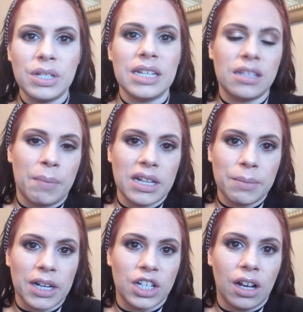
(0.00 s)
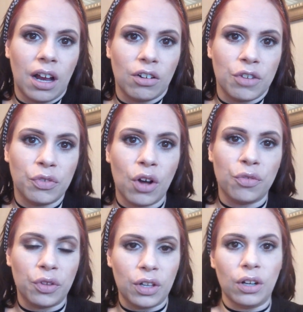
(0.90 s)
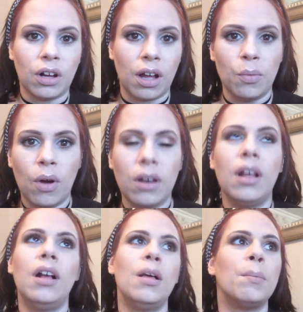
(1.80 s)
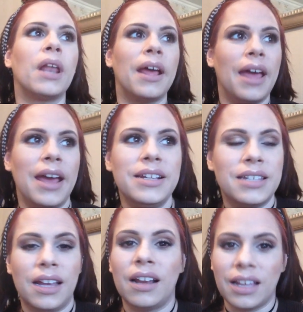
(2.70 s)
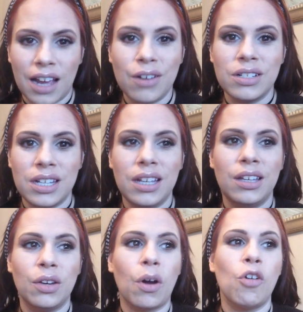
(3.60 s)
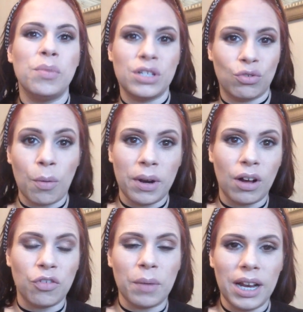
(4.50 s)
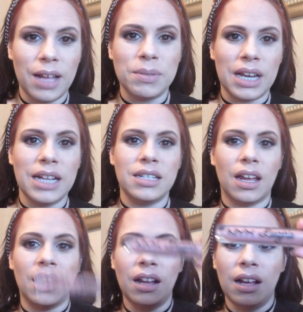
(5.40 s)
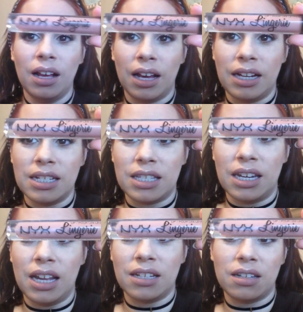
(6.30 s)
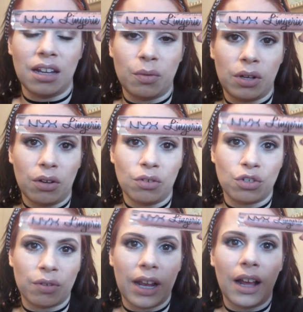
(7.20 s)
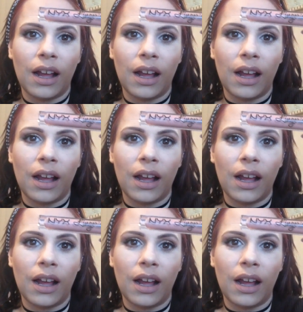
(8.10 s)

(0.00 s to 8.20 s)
It's the best matching colour I've got for the look I want, but I hate it, and I guarantee you I'll be scrubbing it off my lips later. And it's the NYX Liquid Lingerie.